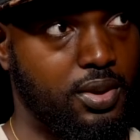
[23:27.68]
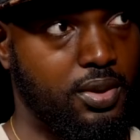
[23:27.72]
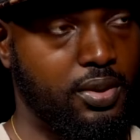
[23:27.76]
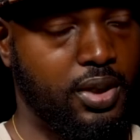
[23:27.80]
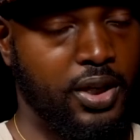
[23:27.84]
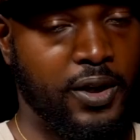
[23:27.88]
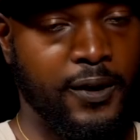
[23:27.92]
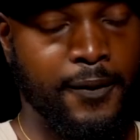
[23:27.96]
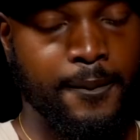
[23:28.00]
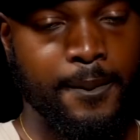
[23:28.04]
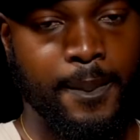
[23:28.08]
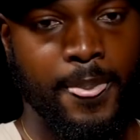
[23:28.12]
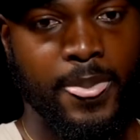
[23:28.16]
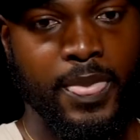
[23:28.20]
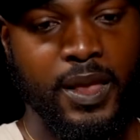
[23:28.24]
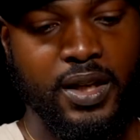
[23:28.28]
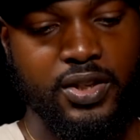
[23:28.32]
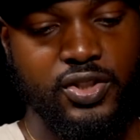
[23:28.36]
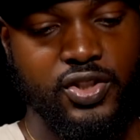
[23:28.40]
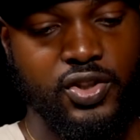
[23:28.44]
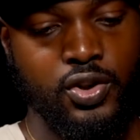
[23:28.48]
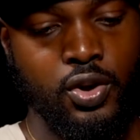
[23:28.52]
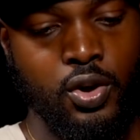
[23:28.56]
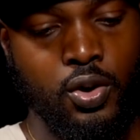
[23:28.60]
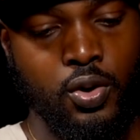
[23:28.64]
Okay,
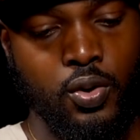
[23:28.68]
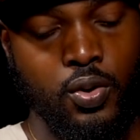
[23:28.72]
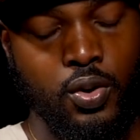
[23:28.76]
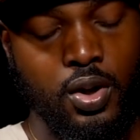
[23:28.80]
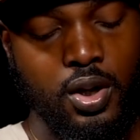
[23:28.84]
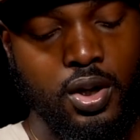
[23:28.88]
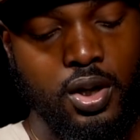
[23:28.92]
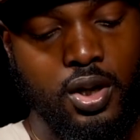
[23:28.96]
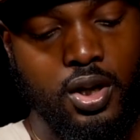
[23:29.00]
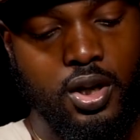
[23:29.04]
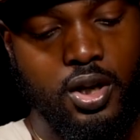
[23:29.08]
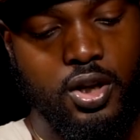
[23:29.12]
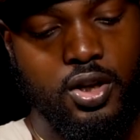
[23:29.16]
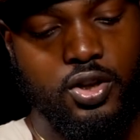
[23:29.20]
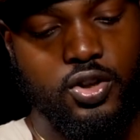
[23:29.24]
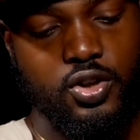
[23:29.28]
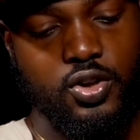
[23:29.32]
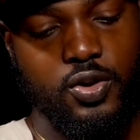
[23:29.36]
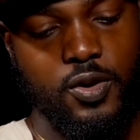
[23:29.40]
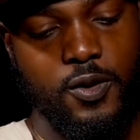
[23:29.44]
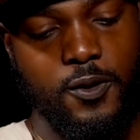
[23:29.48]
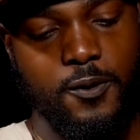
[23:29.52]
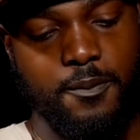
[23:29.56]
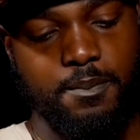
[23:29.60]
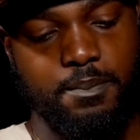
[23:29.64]
so
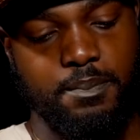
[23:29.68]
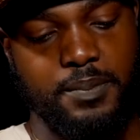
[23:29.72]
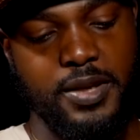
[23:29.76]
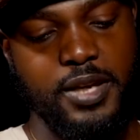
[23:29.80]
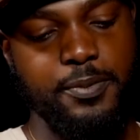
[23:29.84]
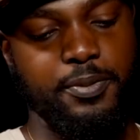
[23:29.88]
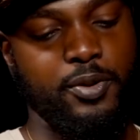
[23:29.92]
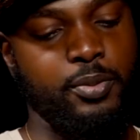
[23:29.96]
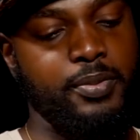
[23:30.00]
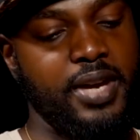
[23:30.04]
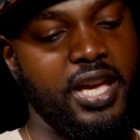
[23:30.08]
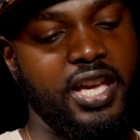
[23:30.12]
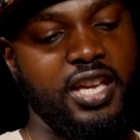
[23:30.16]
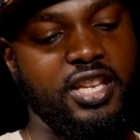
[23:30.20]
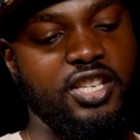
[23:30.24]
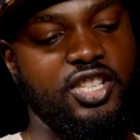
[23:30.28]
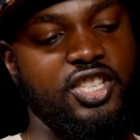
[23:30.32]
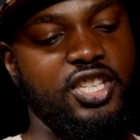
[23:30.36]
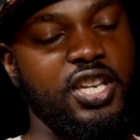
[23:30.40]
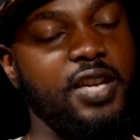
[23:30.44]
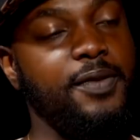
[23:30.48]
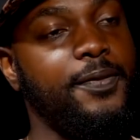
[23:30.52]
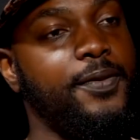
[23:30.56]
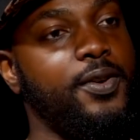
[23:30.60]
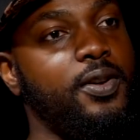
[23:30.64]
people may
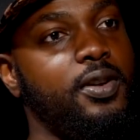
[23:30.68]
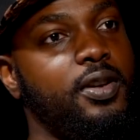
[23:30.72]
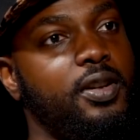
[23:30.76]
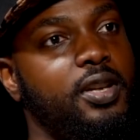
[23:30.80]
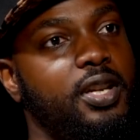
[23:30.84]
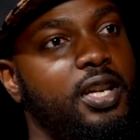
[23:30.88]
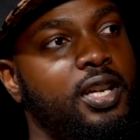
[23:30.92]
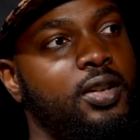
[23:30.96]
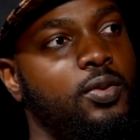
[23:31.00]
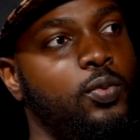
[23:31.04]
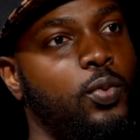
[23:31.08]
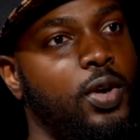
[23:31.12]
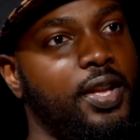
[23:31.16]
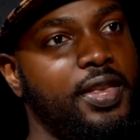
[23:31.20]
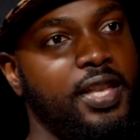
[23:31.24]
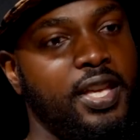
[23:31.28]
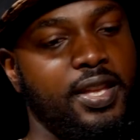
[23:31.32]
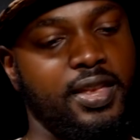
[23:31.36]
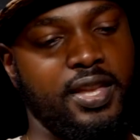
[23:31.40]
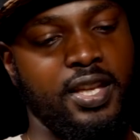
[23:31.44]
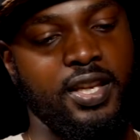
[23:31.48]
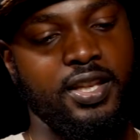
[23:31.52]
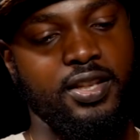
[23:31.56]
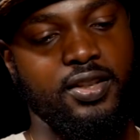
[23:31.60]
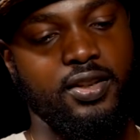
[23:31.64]
differ in what they
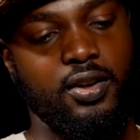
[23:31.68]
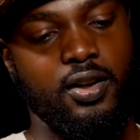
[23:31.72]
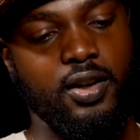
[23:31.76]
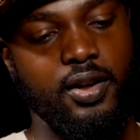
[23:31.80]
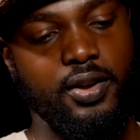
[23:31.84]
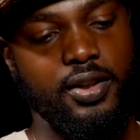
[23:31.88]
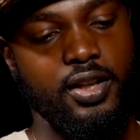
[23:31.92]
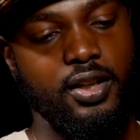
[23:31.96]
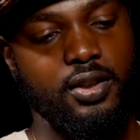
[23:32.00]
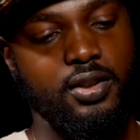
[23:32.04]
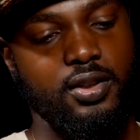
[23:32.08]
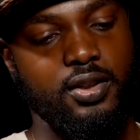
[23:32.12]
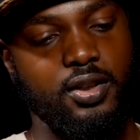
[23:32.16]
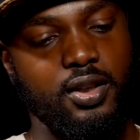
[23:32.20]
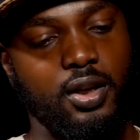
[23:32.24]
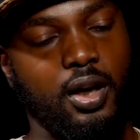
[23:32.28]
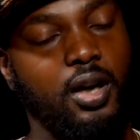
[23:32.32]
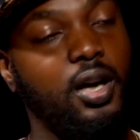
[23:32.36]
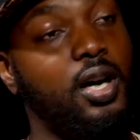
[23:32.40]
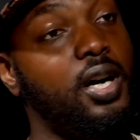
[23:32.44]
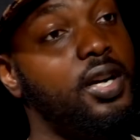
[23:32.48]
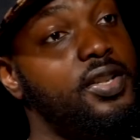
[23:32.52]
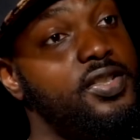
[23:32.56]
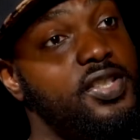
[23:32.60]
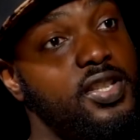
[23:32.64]
think are the
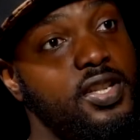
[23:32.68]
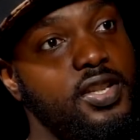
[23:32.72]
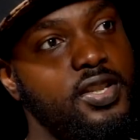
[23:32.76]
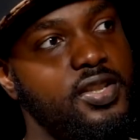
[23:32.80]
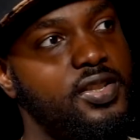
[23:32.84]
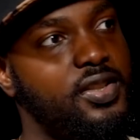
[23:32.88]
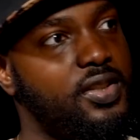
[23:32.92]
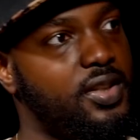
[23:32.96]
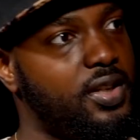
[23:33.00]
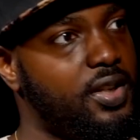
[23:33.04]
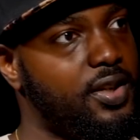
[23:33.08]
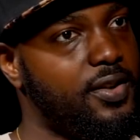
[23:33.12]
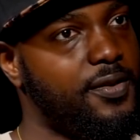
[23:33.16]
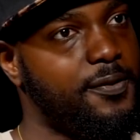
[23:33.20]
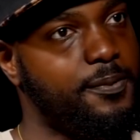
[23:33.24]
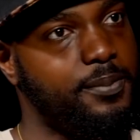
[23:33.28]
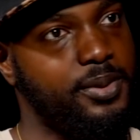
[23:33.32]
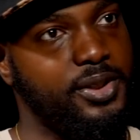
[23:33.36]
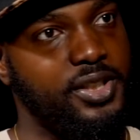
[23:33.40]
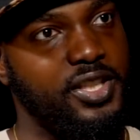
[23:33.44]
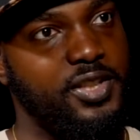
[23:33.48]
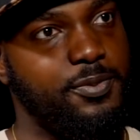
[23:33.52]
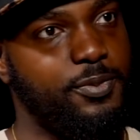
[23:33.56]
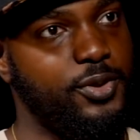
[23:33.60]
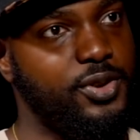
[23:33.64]
causes of
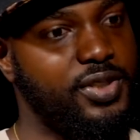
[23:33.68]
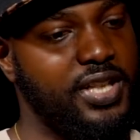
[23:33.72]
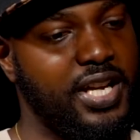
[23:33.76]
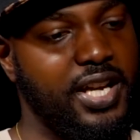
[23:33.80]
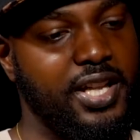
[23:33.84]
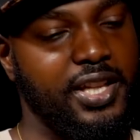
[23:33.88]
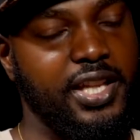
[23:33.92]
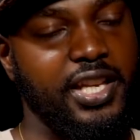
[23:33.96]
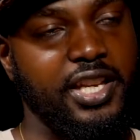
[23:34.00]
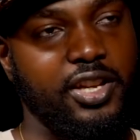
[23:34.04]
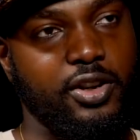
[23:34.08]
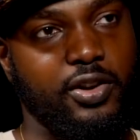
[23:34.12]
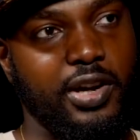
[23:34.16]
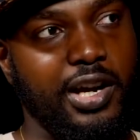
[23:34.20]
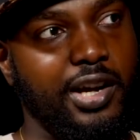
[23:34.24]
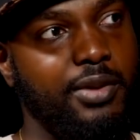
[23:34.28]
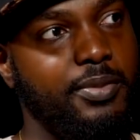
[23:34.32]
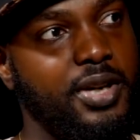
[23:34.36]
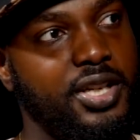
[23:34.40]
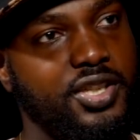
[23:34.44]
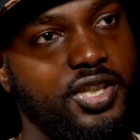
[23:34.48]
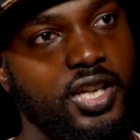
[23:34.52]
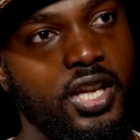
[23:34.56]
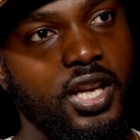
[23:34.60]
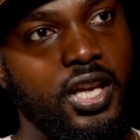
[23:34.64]
police brutality or how
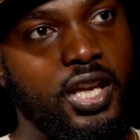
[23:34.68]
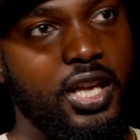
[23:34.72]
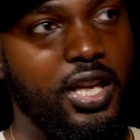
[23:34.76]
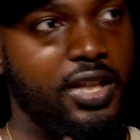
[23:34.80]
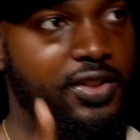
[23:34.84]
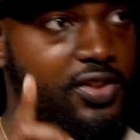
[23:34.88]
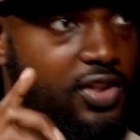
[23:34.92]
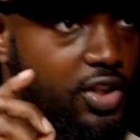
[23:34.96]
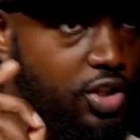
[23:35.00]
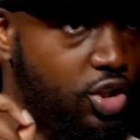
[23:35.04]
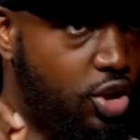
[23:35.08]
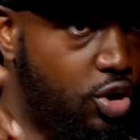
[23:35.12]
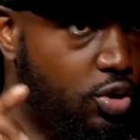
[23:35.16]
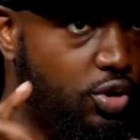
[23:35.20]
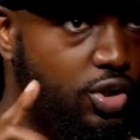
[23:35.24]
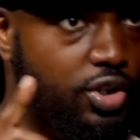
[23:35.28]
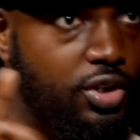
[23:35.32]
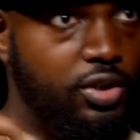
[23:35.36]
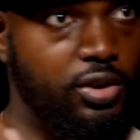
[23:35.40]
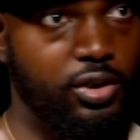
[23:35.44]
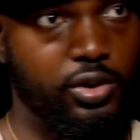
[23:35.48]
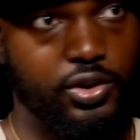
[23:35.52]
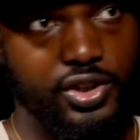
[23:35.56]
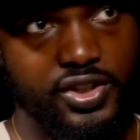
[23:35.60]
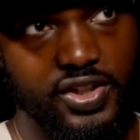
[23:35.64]
much
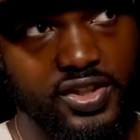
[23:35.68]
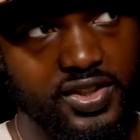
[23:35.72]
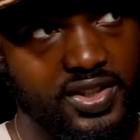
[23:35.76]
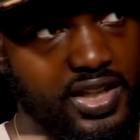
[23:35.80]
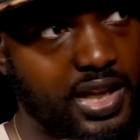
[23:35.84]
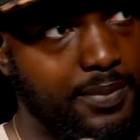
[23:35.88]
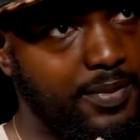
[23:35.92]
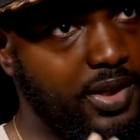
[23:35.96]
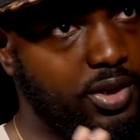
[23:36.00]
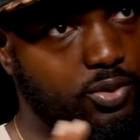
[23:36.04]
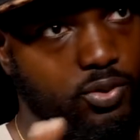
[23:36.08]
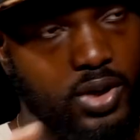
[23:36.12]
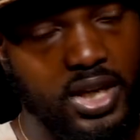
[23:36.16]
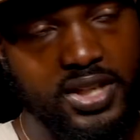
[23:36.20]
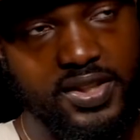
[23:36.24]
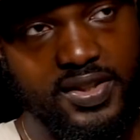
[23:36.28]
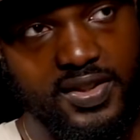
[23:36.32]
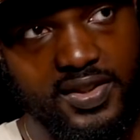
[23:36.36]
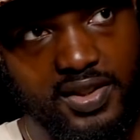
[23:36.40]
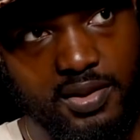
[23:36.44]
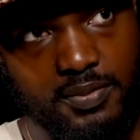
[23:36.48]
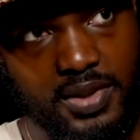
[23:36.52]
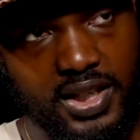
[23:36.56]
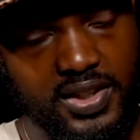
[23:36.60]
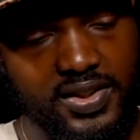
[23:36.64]
institutional or systemic
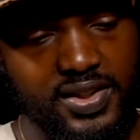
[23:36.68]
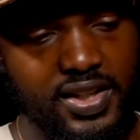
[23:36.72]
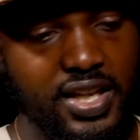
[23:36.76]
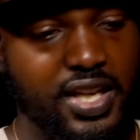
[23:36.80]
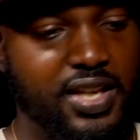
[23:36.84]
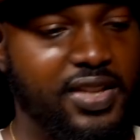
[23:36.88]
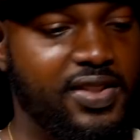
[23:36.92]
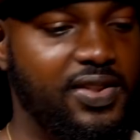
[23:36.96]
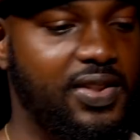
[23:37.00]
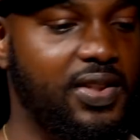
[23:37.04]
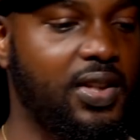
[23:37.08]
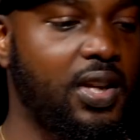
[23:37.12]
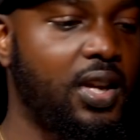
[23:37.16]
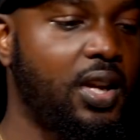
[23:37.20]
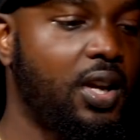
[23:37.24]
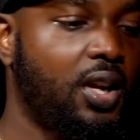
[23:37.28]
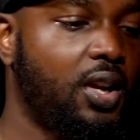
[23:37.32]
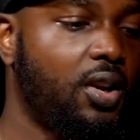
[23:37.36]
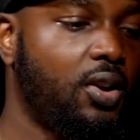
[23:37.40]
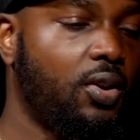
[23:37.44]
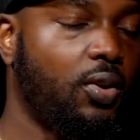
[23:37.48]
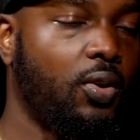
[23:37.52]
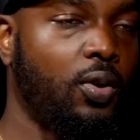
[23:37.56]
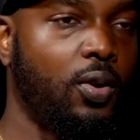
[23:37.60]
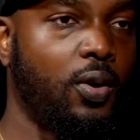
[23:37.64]
racism exists
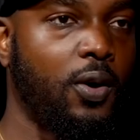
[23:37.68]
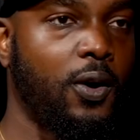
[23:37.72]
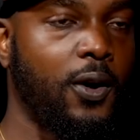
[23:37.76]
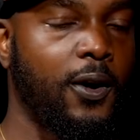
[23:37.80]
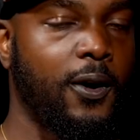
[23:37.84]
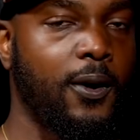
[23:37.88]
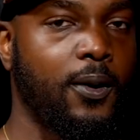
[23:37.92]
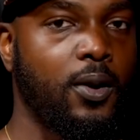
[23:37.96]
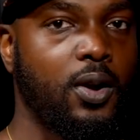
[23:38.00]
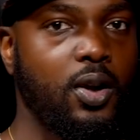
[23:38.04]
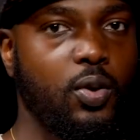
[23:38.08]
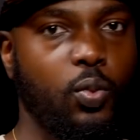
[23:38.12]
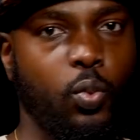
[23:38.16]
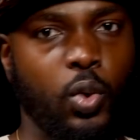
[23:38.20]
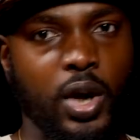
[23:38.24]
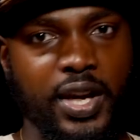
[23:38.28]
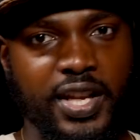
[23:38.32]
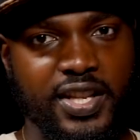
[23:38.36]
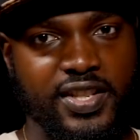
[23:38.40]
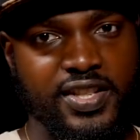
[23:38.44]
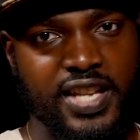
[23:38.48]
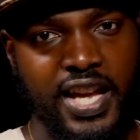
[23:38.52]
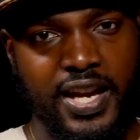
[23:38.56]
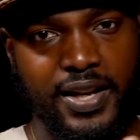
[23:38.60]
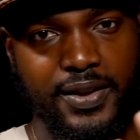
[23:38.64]
or what
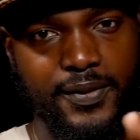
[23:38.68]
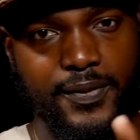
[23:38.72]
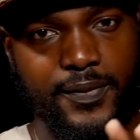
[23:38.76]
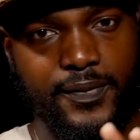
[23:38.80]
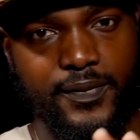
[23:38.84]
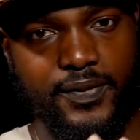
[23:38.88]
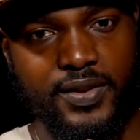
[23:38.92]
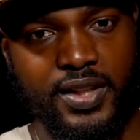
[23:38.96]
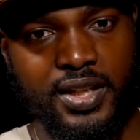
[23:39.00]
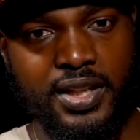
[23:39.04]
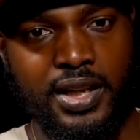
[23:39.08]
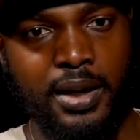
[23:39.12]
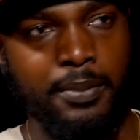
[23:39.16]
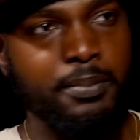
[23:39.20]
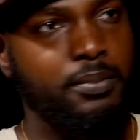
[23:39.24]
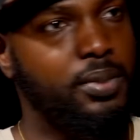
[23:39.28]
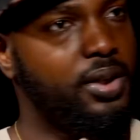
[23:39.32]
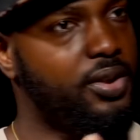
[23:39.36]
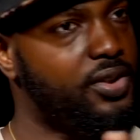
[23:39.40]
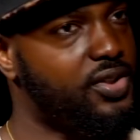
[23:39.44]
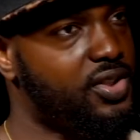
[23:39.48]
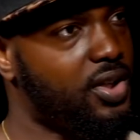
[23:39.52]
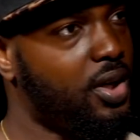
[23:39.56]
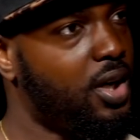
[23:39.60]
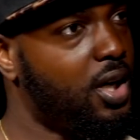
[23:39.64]
exact the
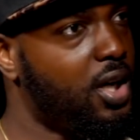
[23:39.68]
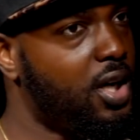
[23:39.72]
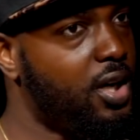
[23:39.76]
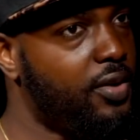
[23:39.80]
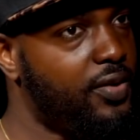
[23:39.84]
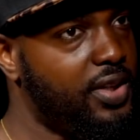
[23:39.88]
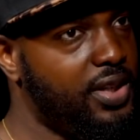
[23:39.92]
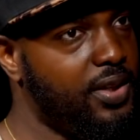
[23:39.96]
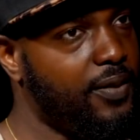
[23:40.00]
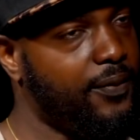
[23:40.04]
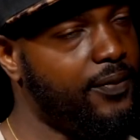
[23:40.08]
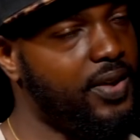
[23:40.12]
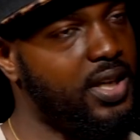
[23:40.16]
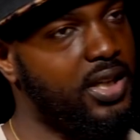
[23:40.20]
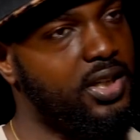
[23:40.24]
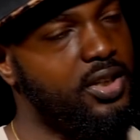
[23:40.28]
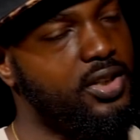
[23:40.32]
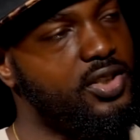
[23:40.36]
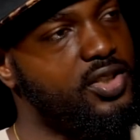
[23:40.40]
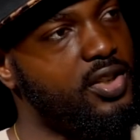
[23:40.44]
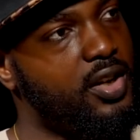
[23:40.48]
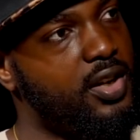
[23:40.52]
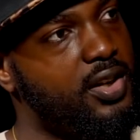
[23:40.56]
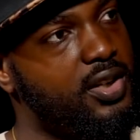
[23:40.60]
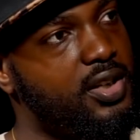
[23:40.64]
numbers are and the
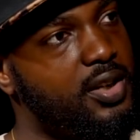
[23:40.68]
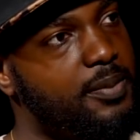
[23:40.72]
figures are.